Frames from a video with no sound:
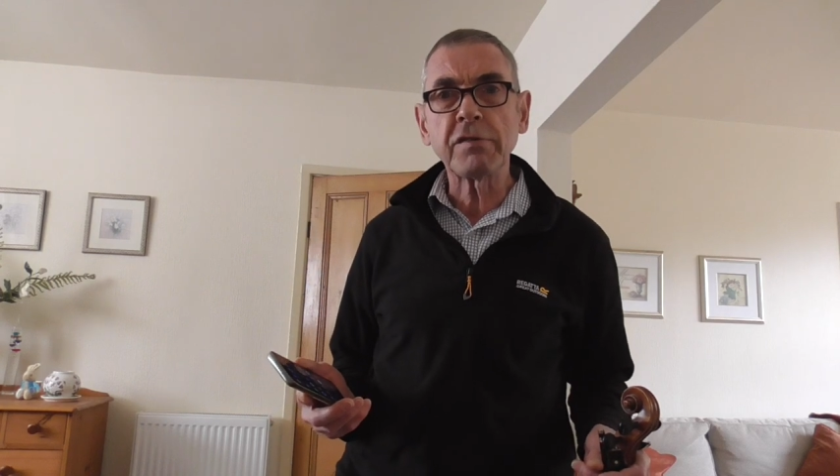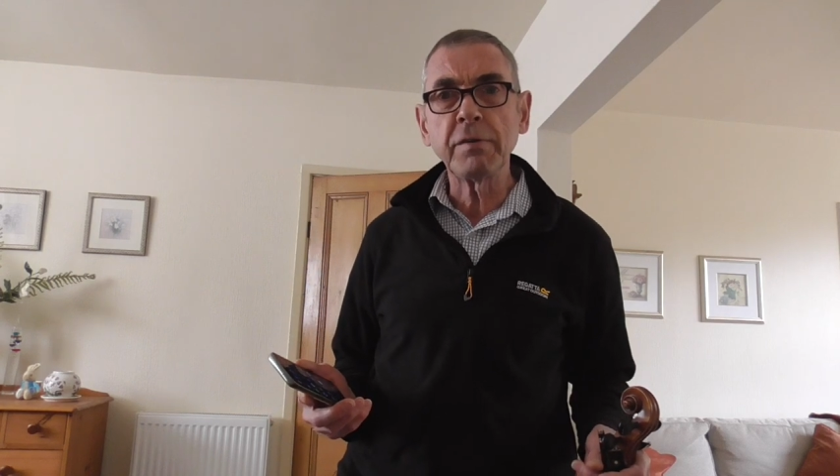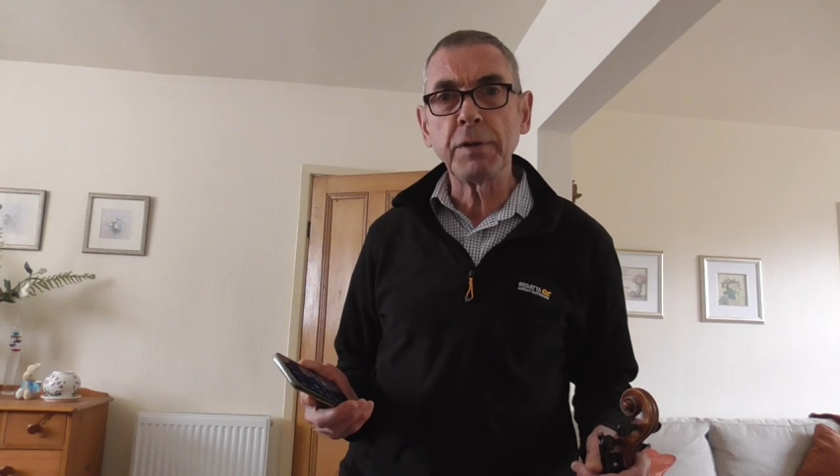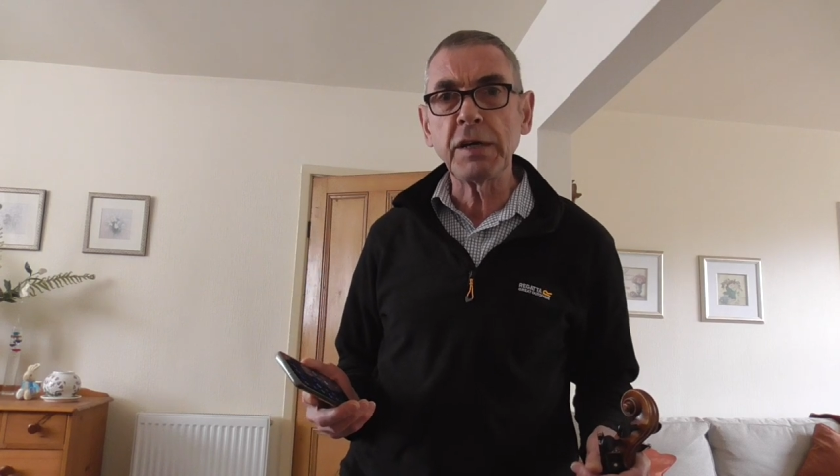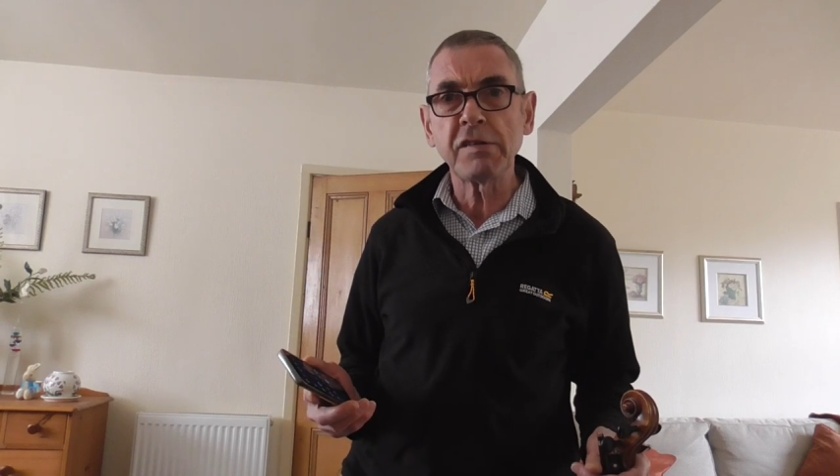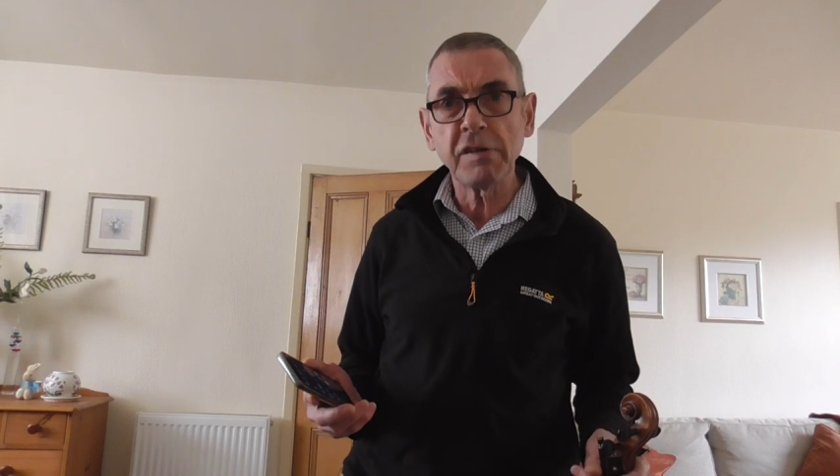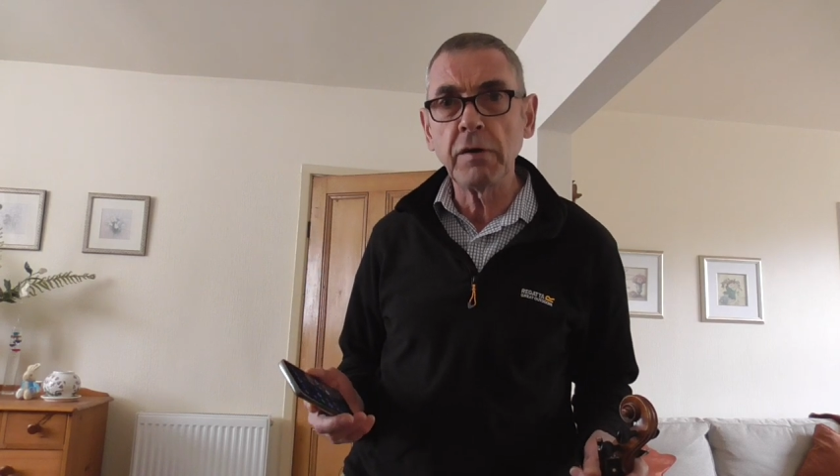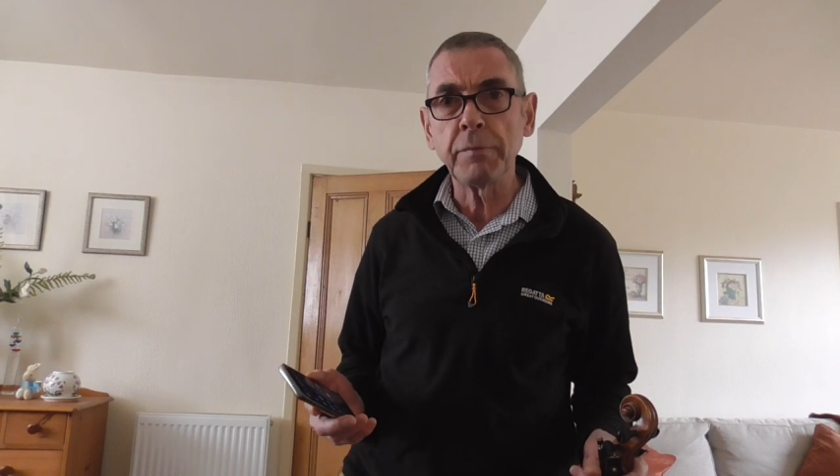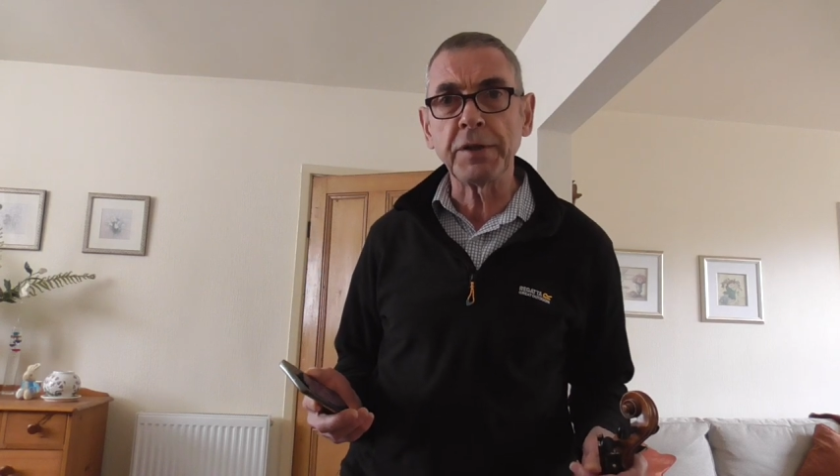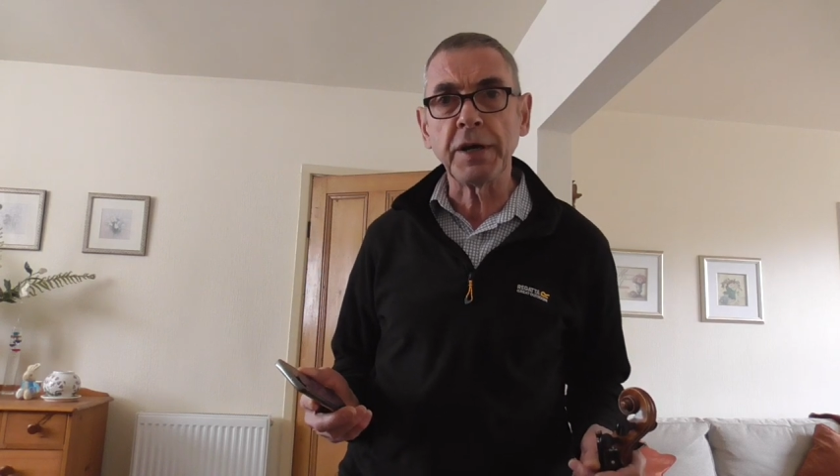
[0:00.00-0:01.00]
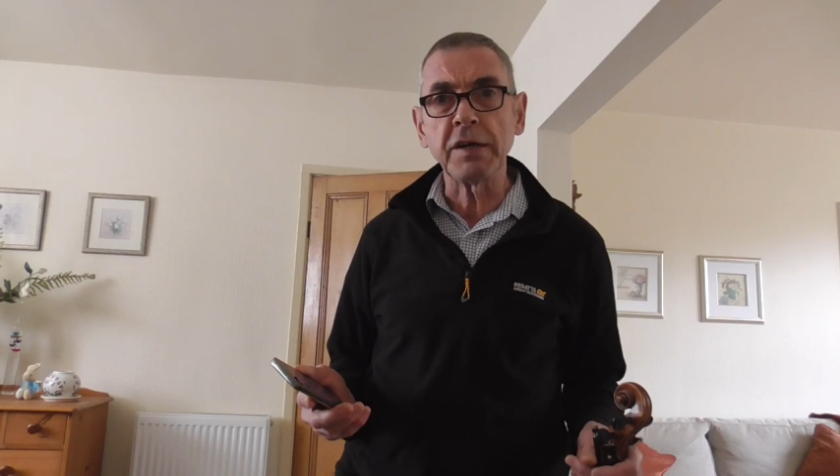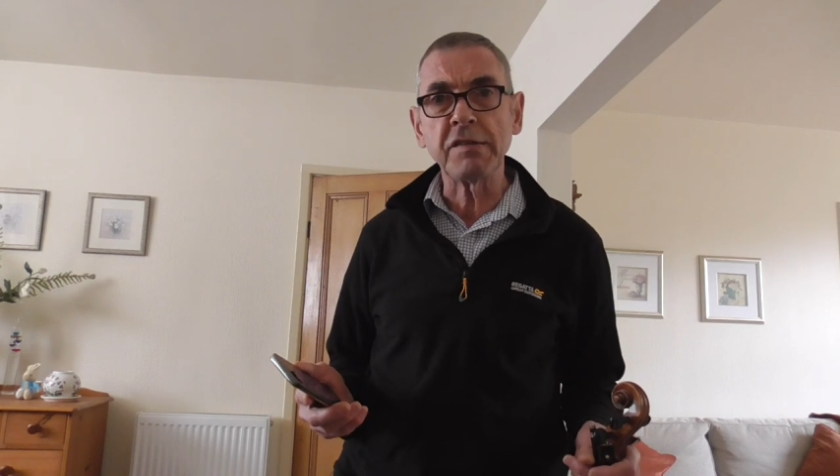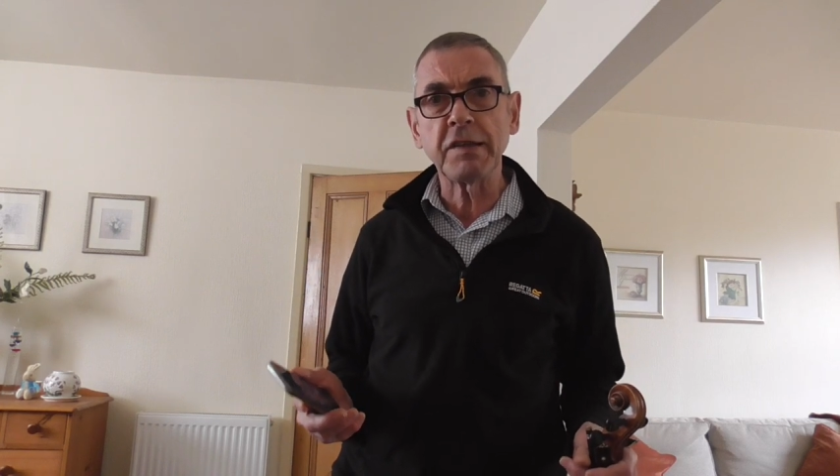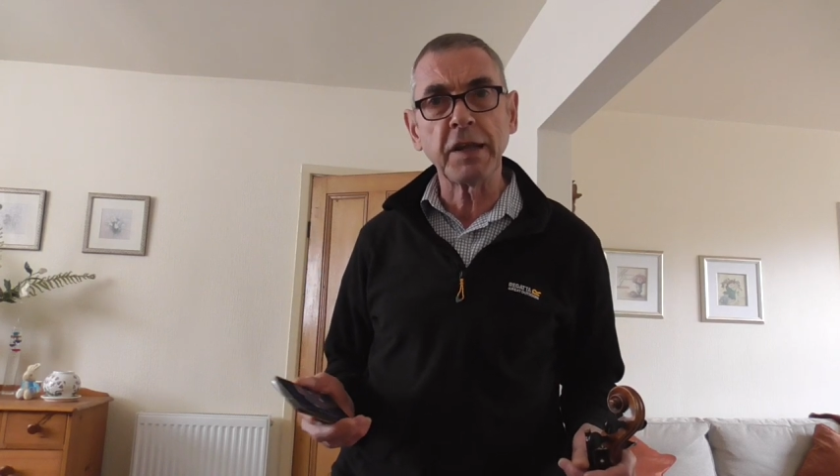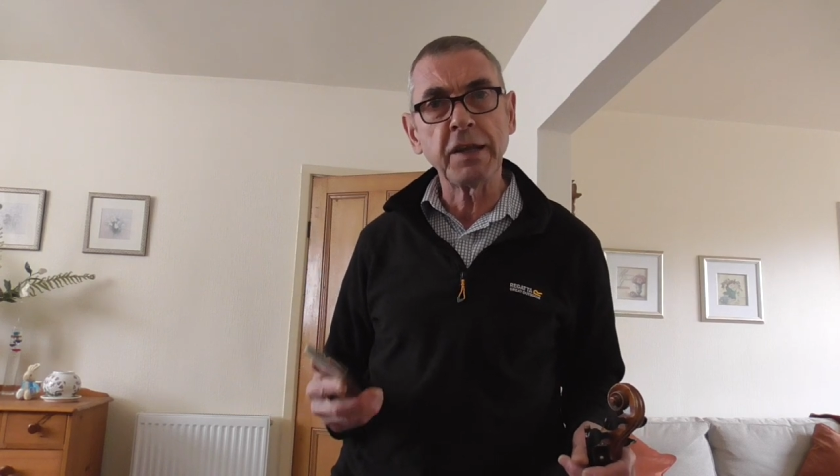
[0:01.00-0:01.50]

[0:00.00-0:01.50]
to be terminated